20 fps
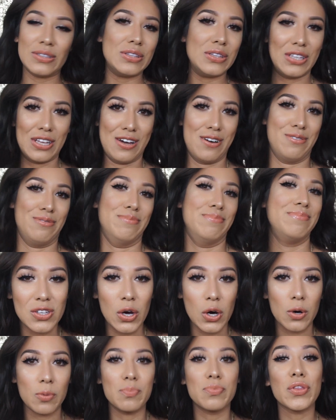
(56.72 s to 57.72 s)
no.
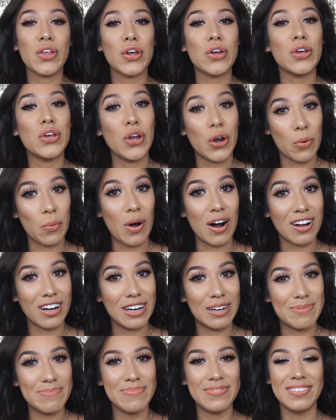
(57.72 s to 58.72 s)
So, you're
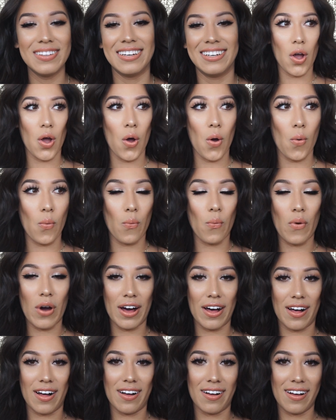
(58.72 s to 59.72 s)
welcome.
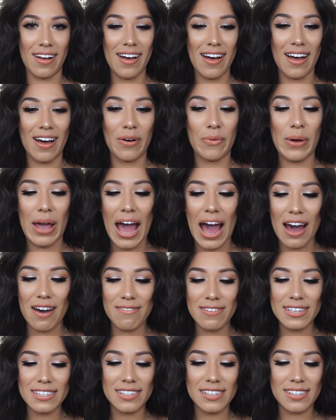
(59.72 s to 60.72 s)
Well, we
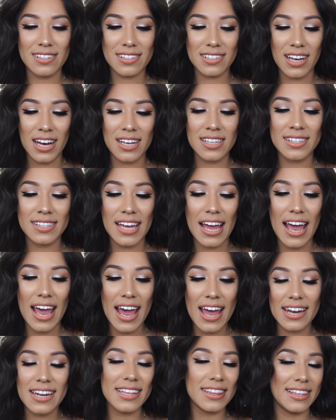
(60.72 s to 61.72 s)
haven't discussed
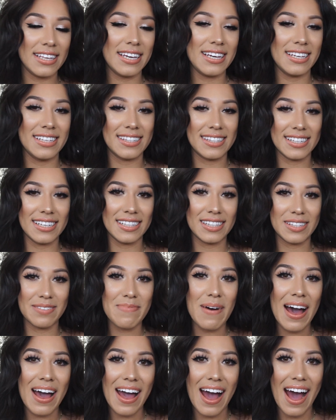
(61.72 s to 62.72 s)
anything since
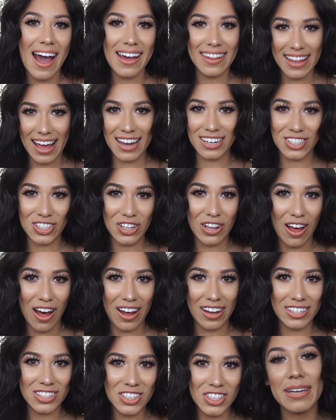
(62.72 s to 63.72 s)
my eyelash
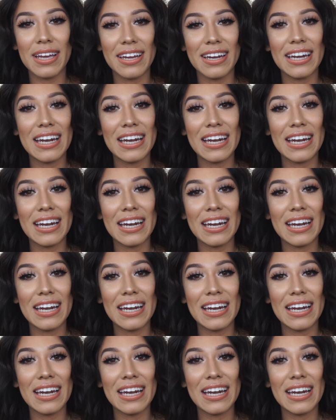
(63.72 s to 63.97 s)
launch. I'm